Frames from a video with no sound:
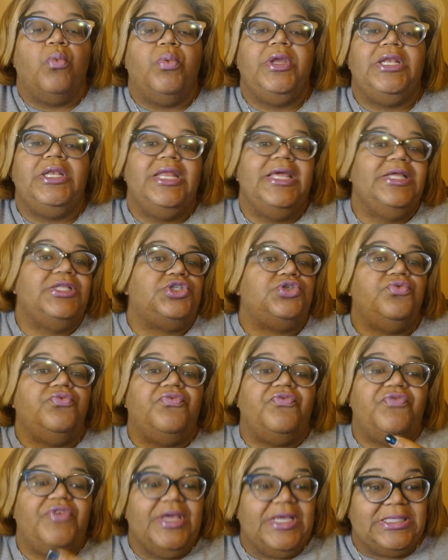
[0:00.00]
We need to
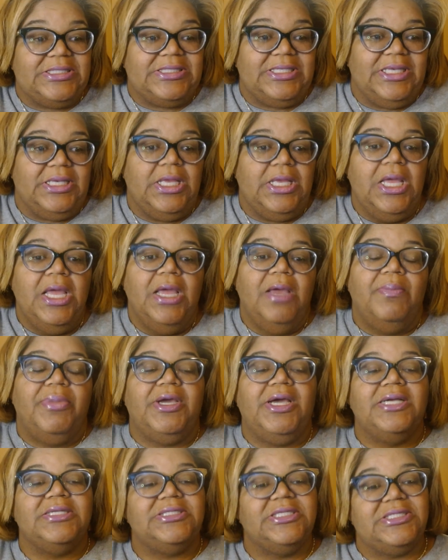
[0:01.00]
fix it,
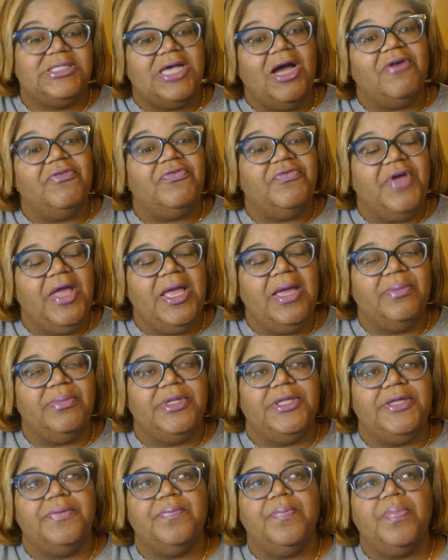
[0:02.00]
because it's our family.